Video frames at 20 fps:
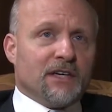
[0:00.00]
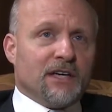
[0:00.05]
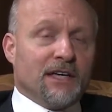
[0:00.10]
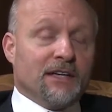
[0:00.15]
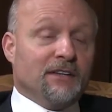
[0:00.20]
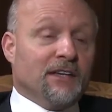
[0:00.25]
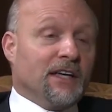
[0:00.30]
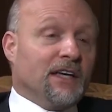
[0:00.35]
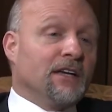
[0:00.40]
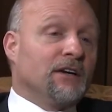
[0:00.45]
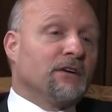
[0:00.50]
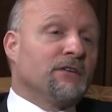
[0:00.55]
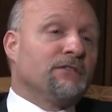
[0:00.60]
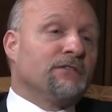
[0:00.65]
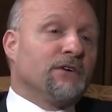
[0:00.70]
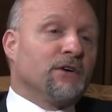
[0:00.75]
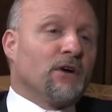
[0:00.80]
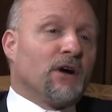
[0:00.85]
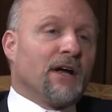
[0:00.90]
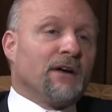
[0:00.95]
in the
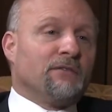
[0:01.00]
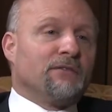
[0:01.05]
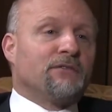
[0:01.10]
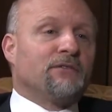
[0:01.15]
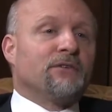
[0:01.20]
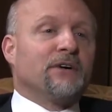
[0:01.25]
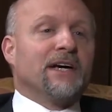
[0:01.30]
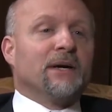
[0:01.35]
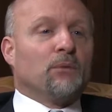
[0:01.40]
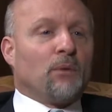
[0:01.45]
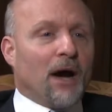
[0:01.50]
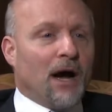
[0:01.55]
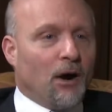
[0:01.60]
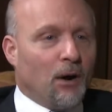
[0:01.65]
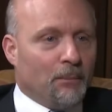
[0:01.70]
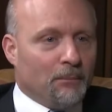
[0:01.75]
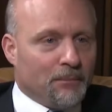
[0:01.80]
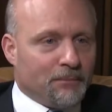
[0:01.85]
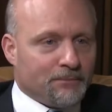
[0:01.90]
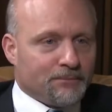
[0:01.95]
interferon-free
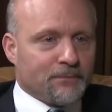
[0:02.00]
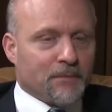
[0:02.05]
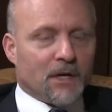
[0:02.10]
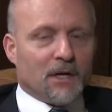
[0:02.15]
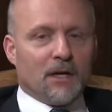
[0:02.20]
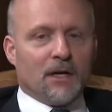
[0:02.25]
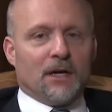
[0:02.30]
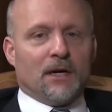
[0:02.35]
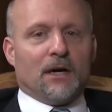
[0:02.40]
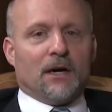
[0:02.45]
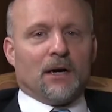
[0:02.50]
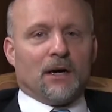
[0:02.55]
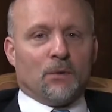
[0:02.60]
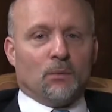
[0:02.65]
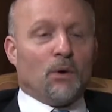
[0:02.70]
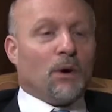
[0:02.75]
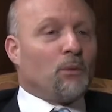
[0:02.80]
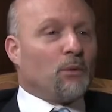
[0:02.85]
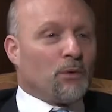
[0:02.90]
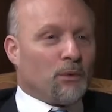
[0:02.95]
realm, uh,
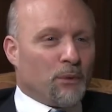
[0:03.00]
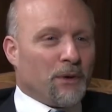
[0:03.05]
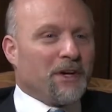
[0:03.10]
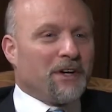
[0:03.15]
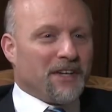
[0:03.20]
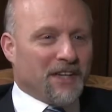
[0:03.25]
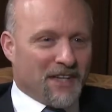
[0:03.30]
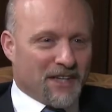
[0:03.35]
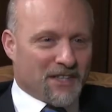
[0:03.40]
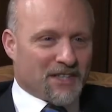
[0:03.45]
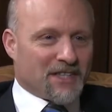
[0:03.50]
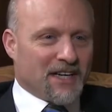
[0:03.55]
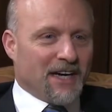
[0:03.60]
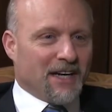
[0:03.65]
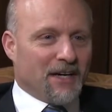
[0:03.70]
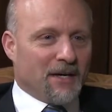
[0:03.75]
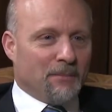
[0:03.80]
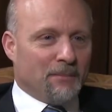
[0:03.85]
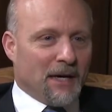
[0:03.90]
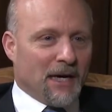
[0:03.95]
what we're really
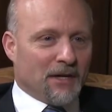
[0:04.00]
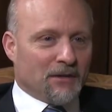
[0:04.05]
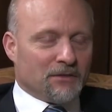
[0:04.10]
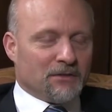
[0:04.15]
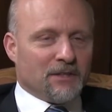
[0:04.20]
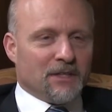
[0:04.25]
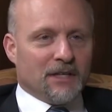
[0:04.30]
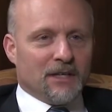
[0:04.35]
excited about?